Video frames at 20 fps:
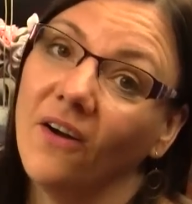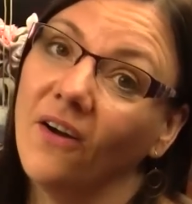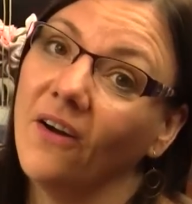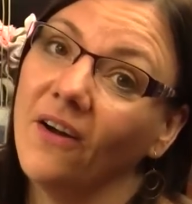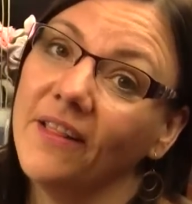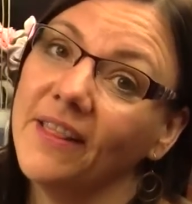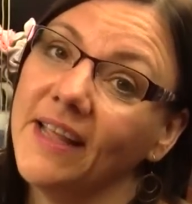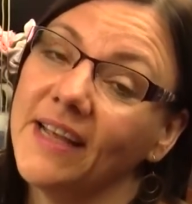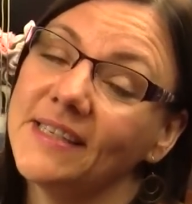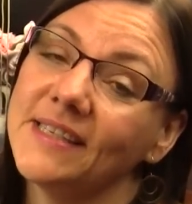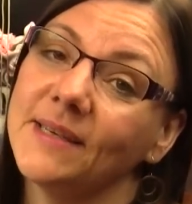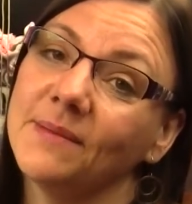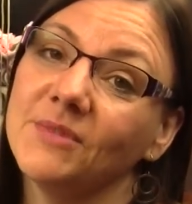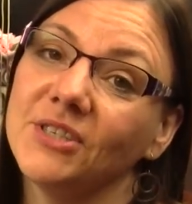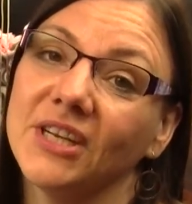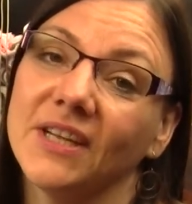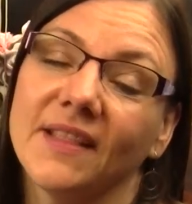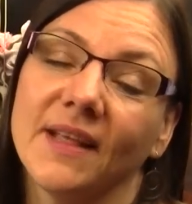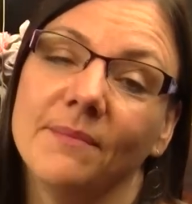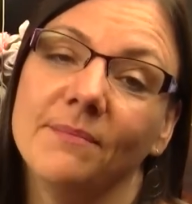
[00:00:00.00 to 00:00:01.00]
on that
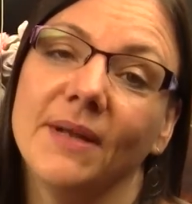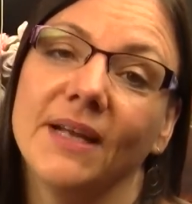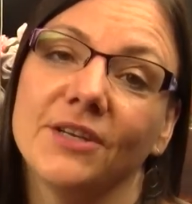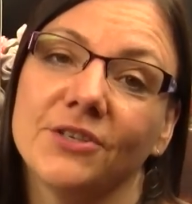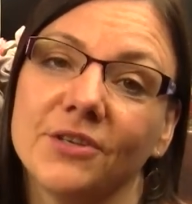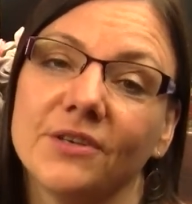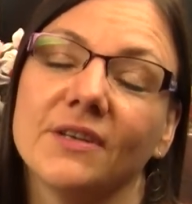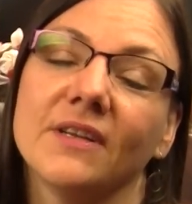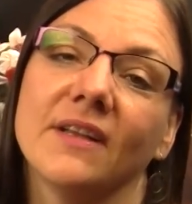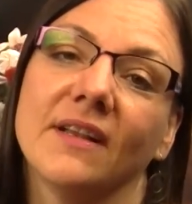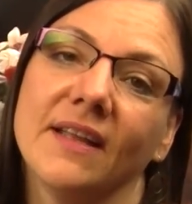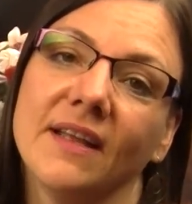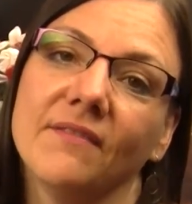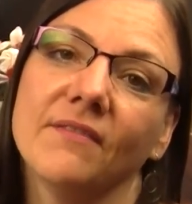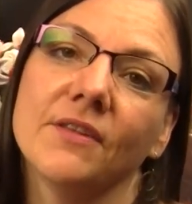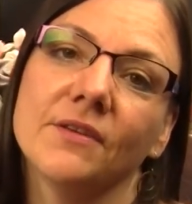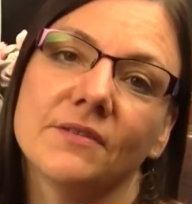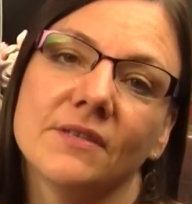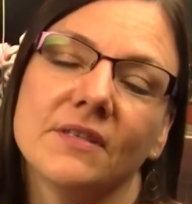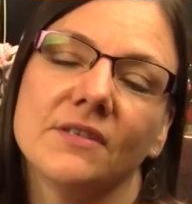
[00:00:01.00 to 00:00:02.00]
subject, then make sure to
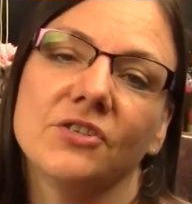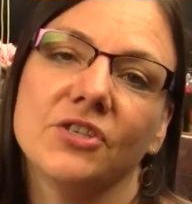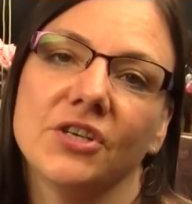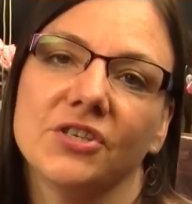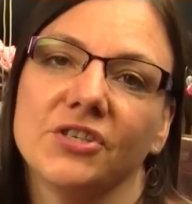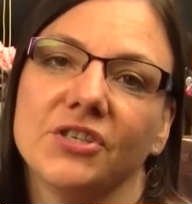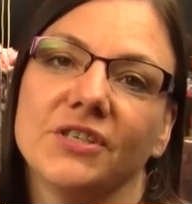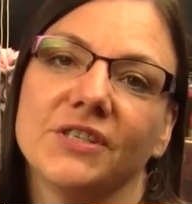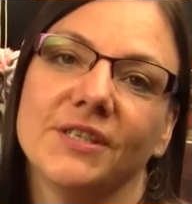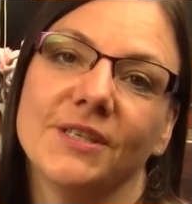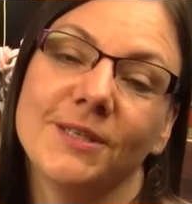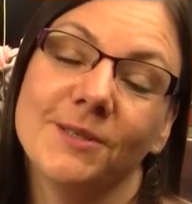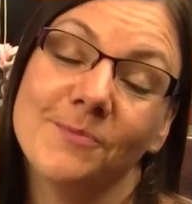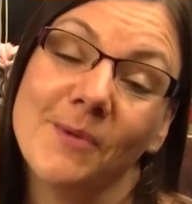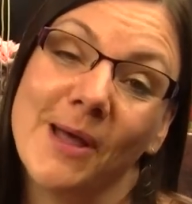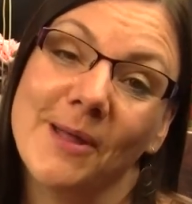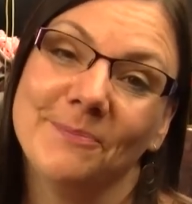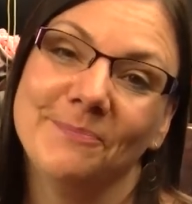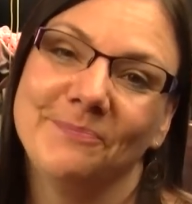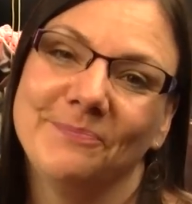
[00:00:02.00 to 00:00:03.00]
leave those suggestions as
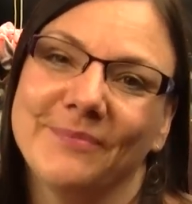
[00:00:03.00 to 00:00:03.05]
well.